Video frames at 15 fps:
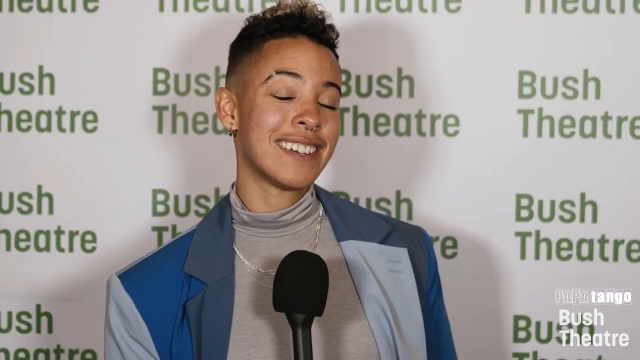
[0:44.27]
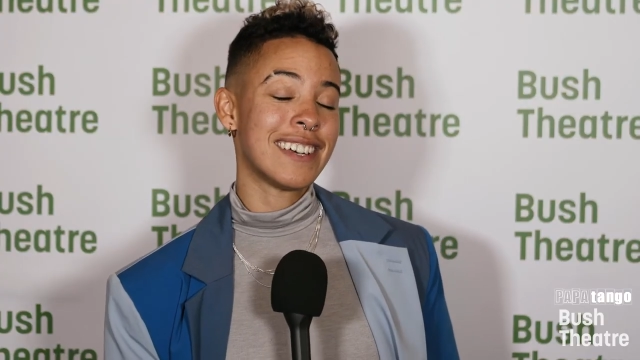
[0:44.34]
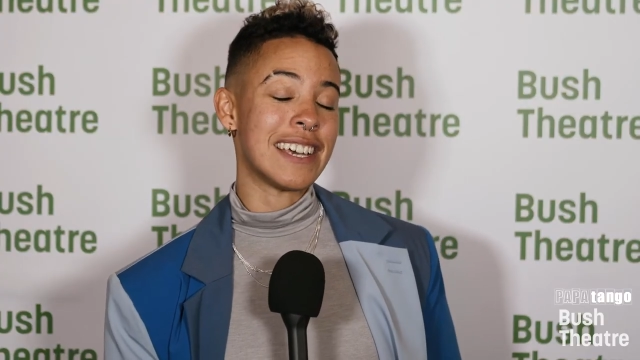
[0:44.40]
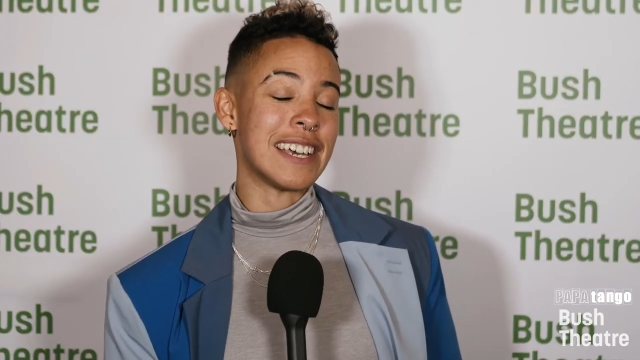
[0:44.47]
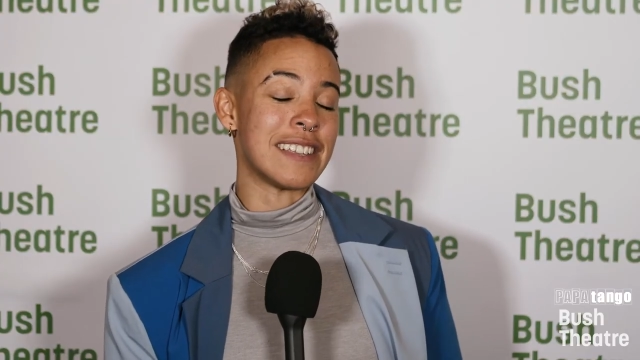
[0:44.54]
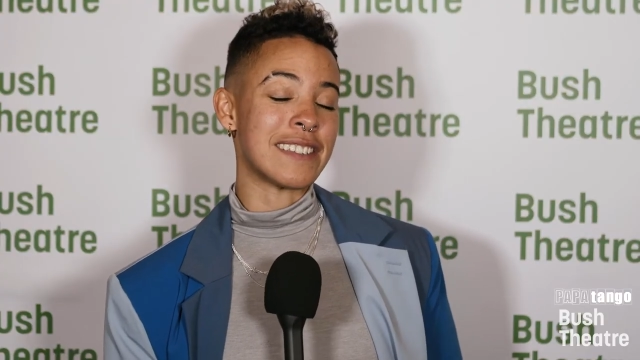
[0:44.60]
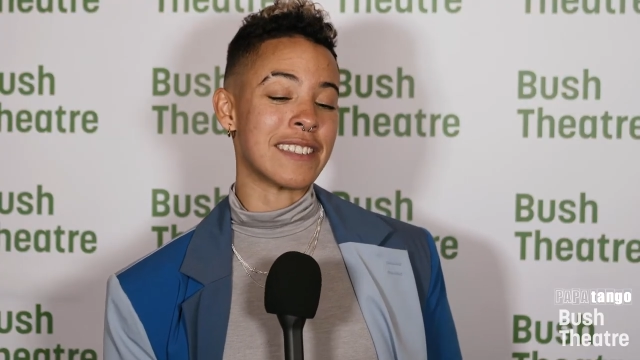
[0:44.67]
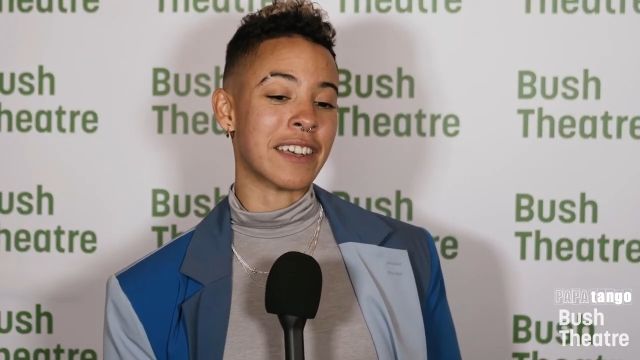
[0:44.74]

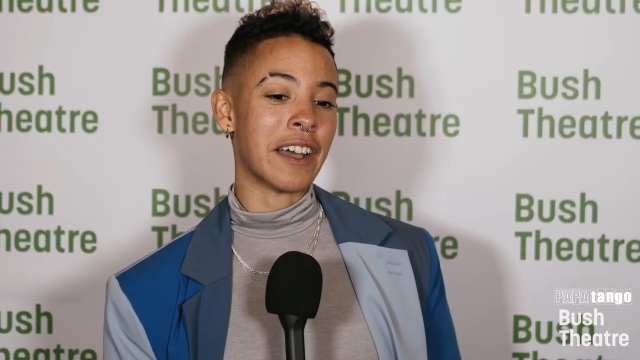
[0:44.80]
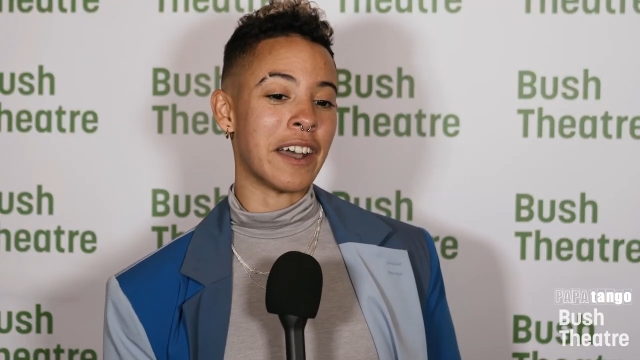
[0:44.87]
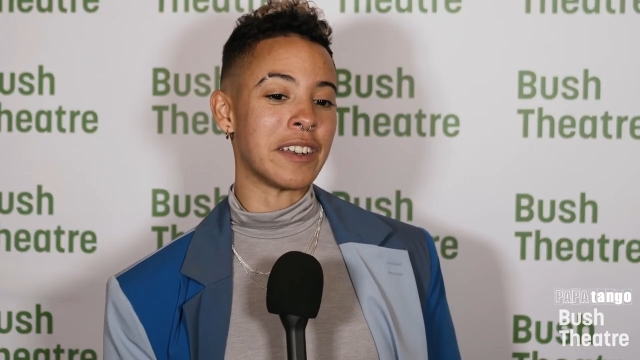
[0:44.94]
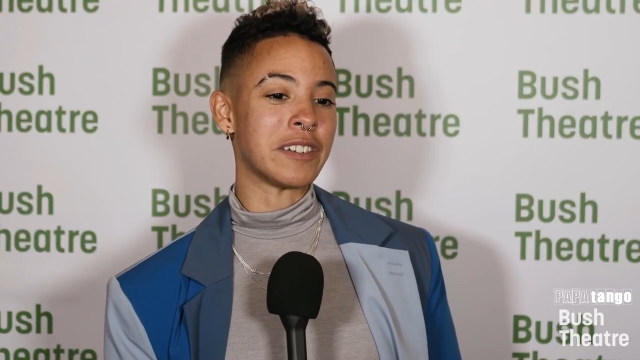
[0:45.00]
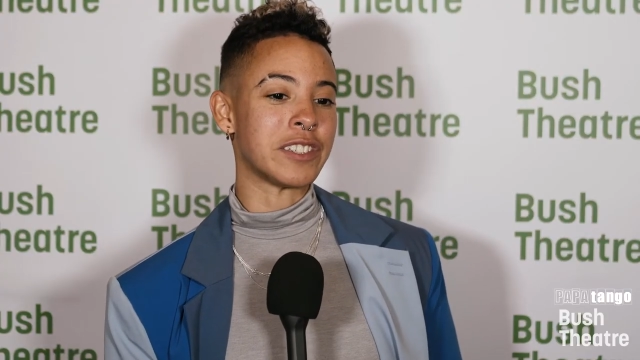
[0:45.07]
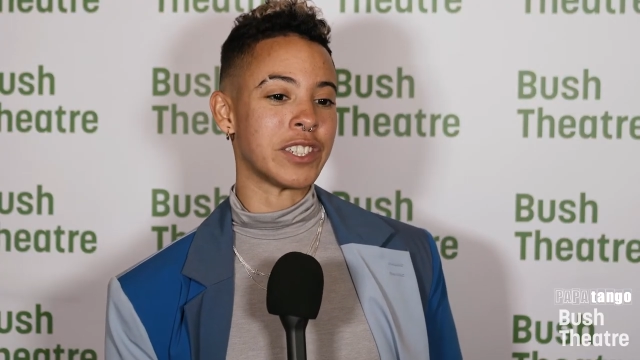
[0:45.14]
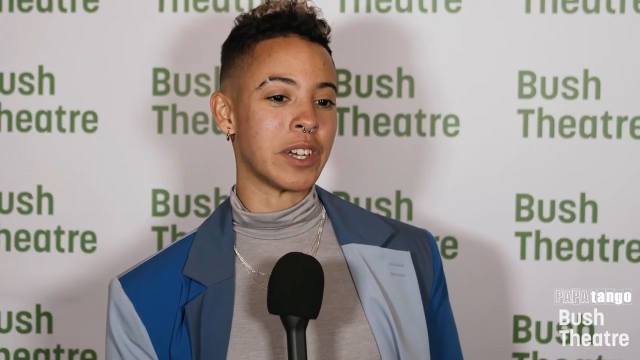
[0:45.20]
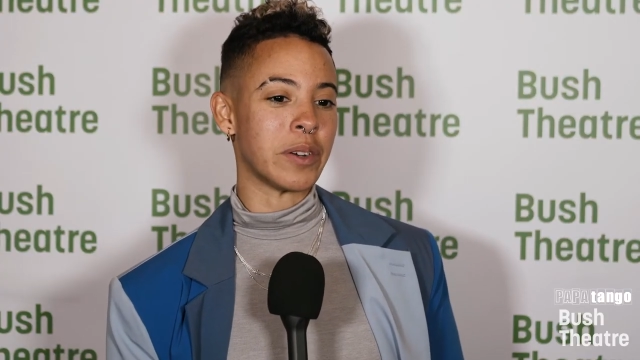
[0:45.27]
it's the kind of
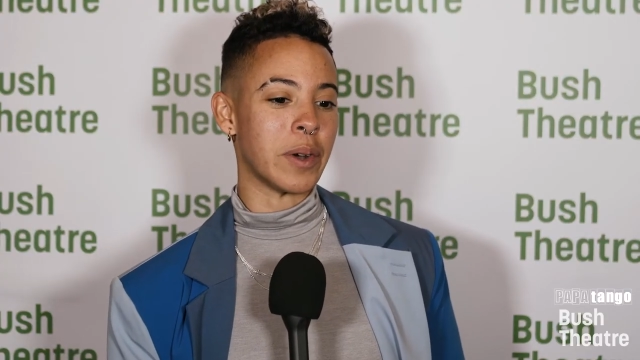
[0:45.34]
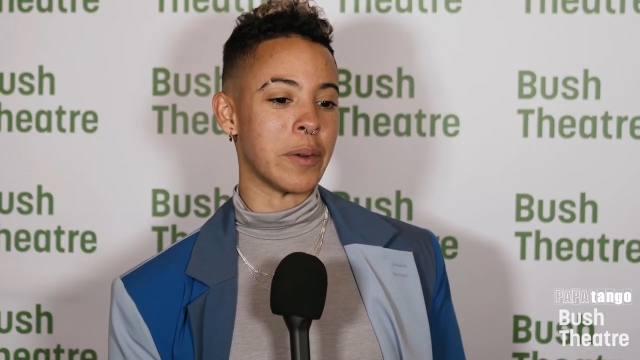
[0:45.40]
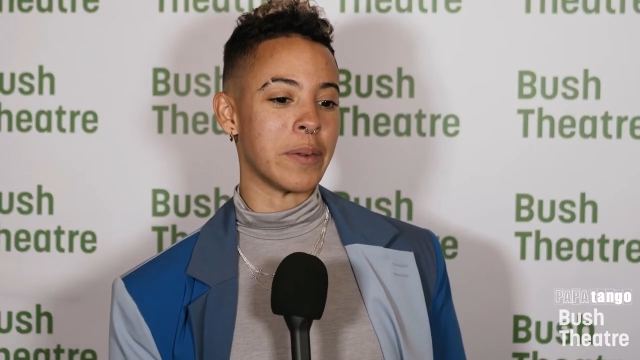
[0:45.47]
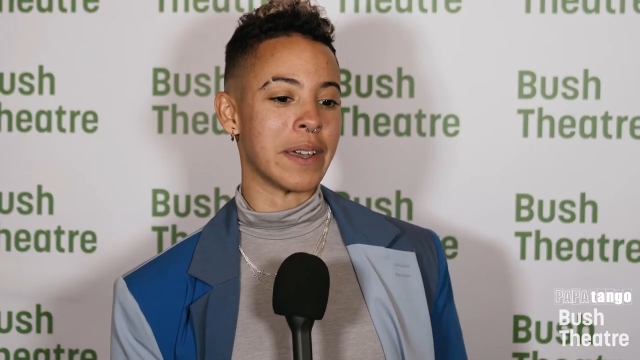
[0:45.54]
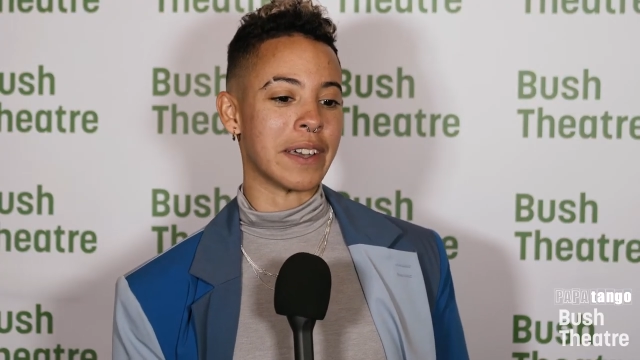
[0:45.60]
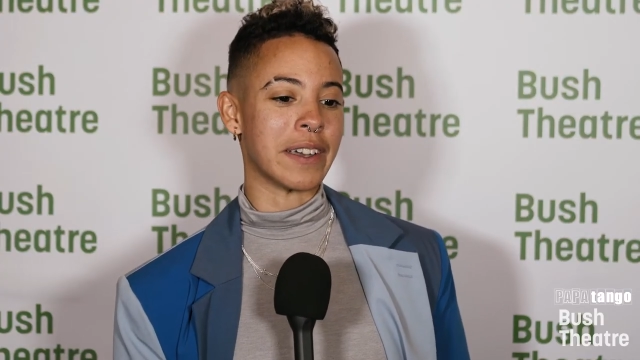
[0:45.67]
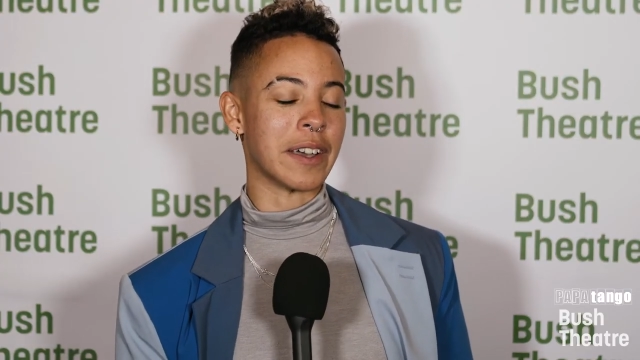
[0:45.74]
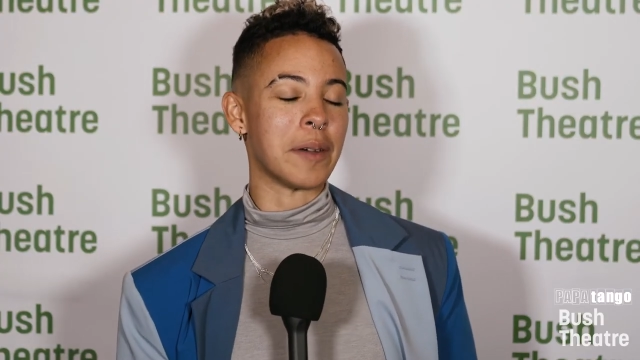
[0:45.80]
show where we
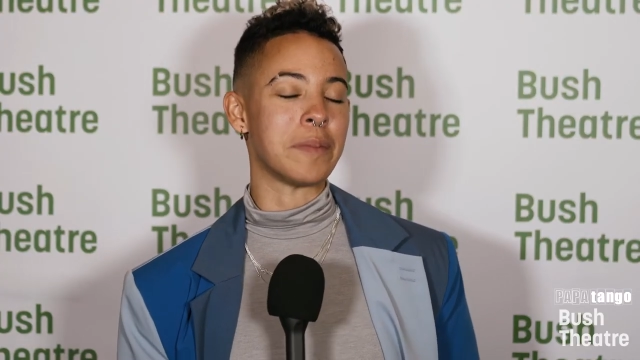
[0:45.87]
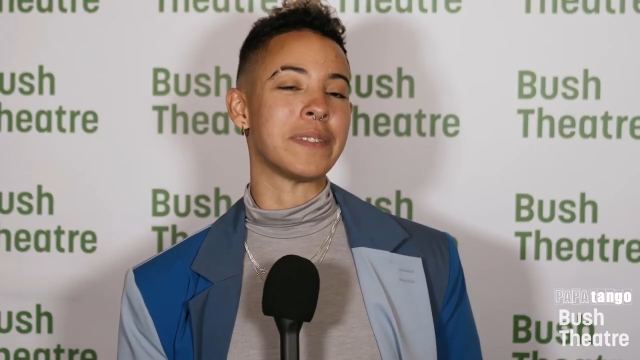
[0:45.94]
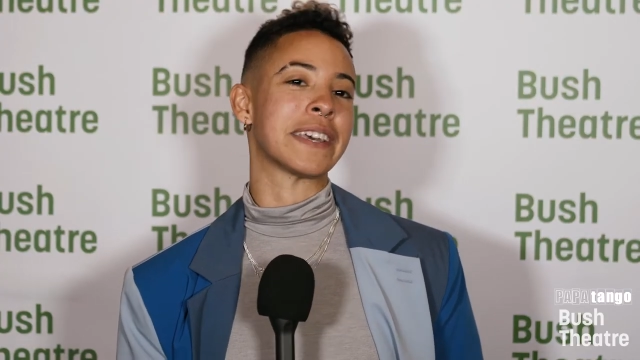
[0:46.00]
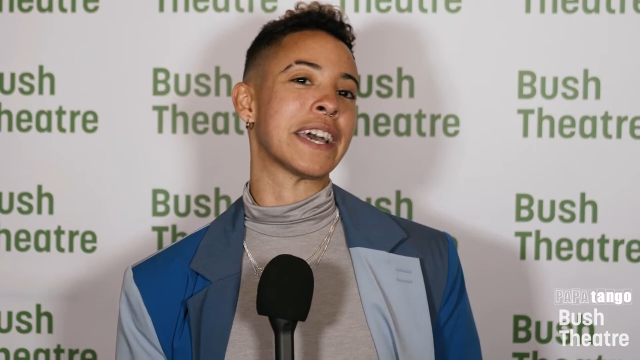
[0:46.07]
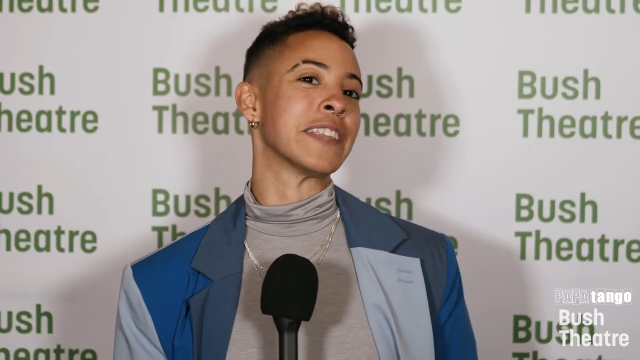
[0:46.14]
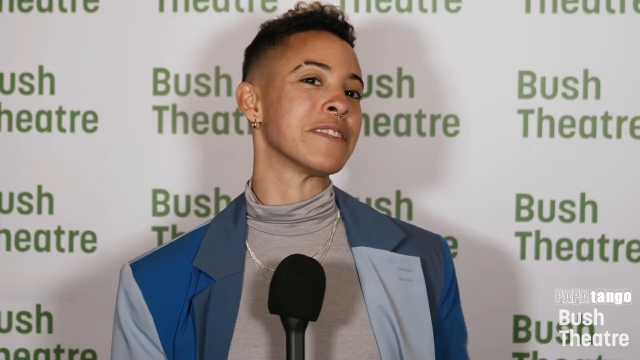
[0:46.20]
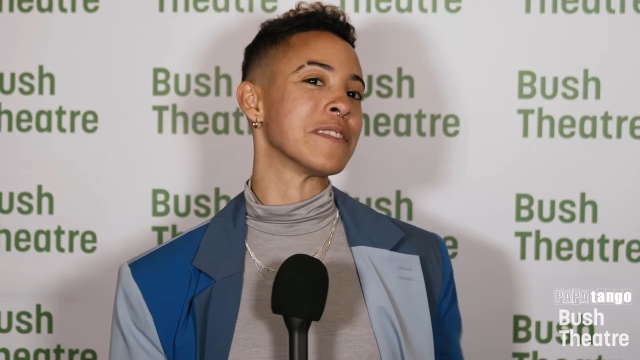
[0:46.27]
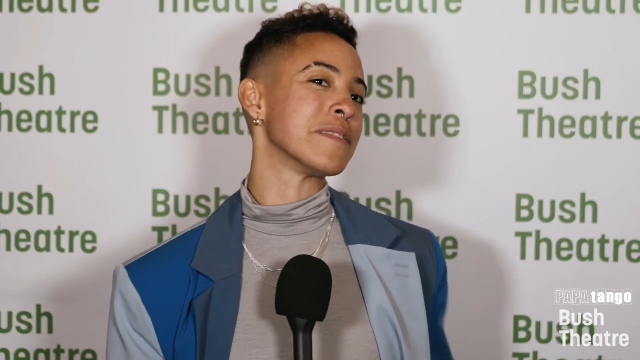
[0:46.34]
can come
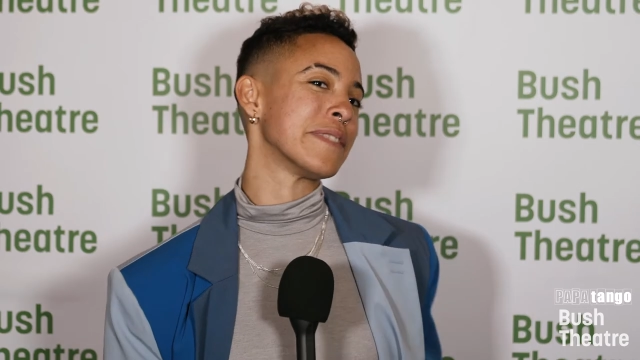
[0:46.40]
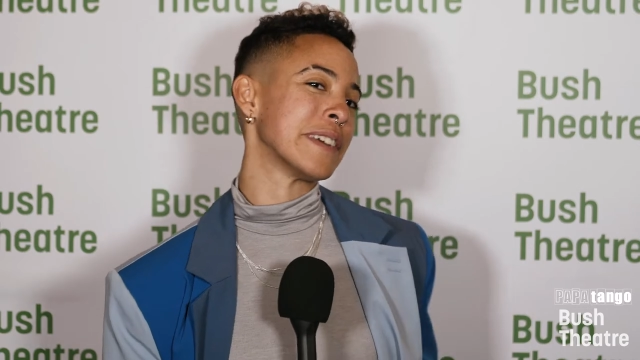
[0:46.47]
together and